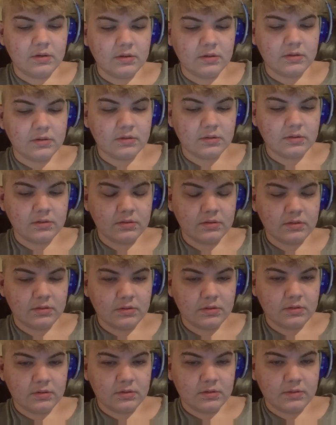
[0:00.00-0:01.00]

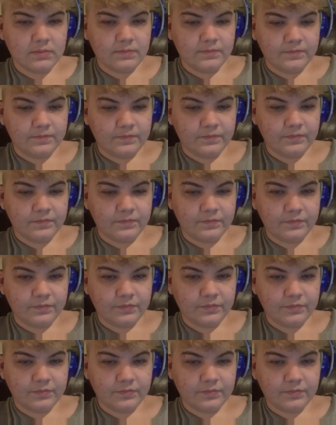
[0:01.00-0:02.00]

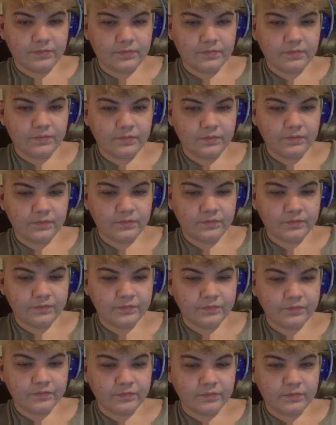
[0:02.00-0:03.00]

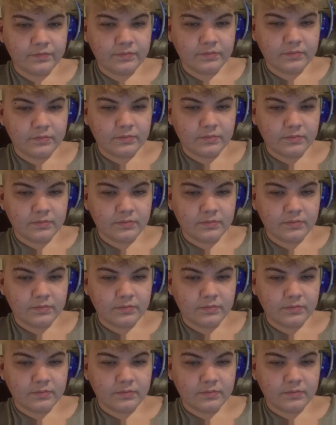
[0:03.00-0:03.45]
No one is speaking in this clip.